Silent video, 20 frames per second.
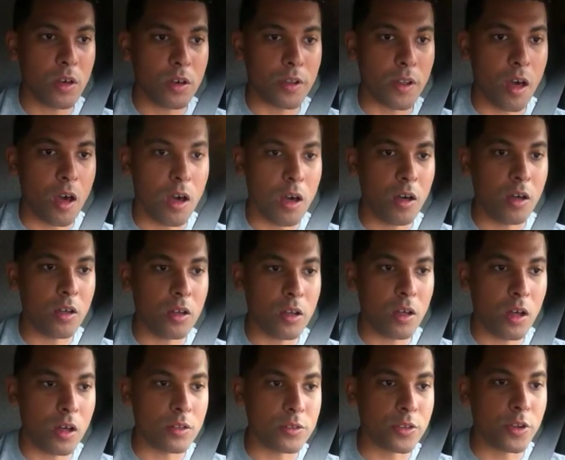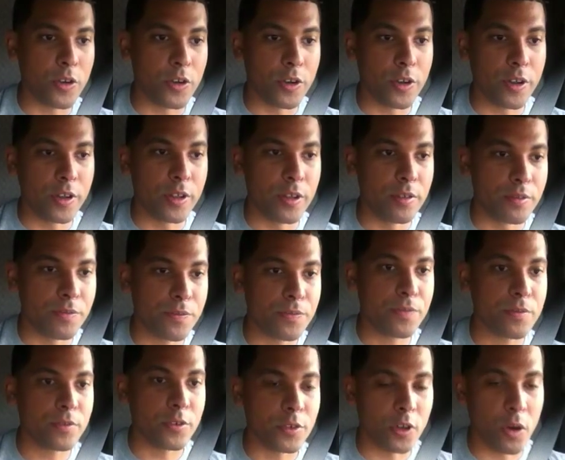an alternative
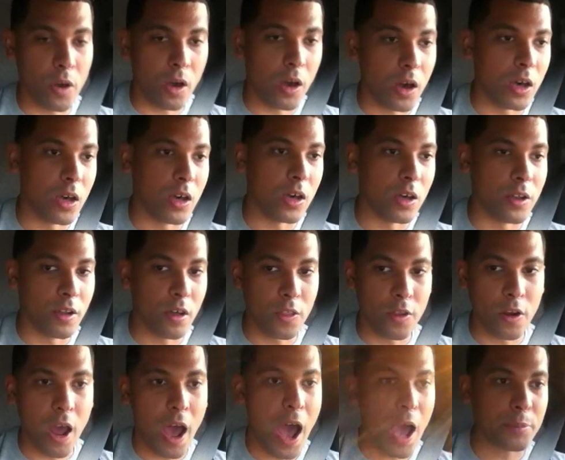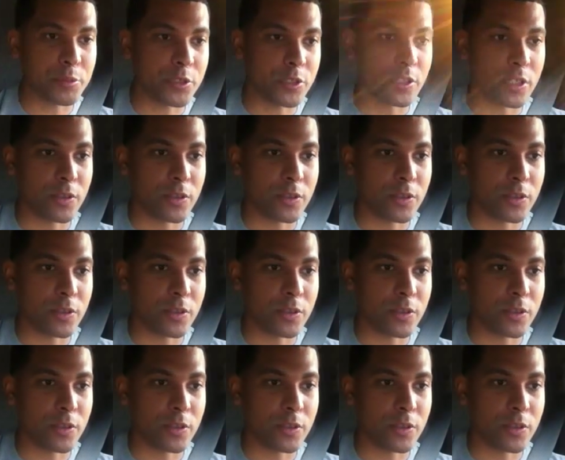you know a, a, another option